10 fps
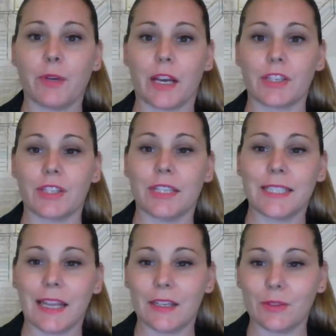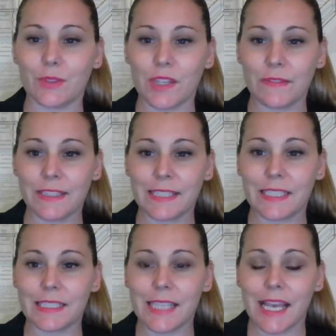Production and Technical
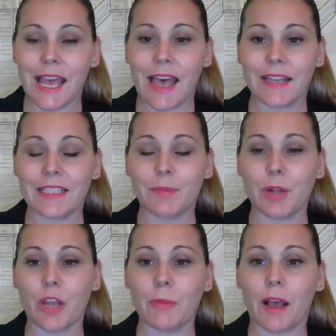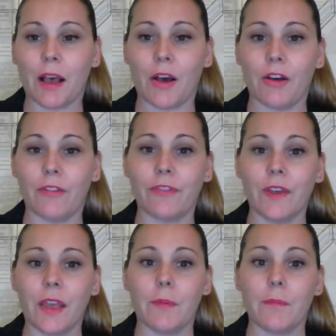Services, and a Diploma of
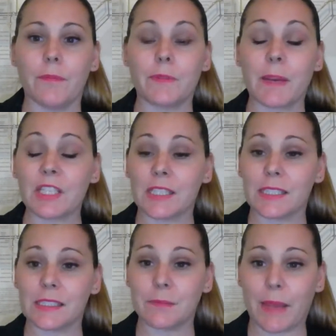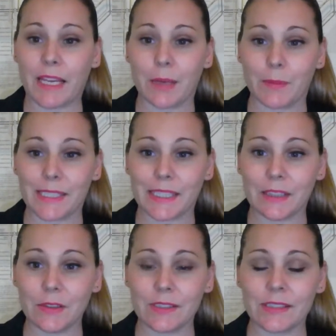Specialist Makeup
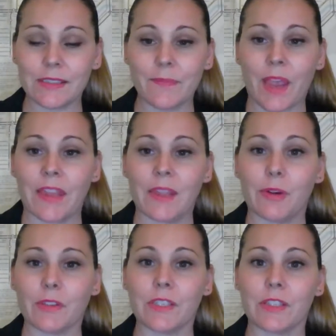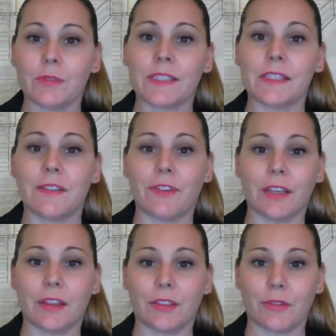Skills. And then we also do a
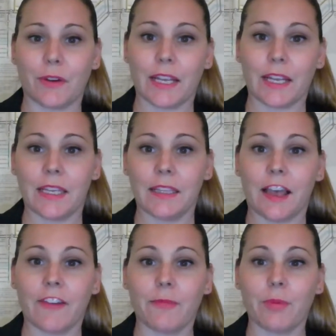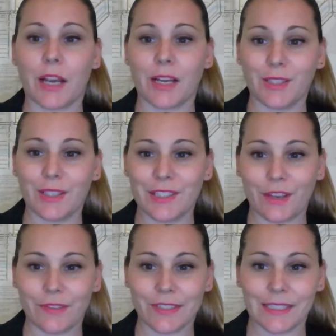Certificate 3 in Live Production and
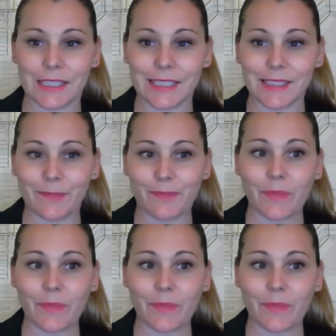Services.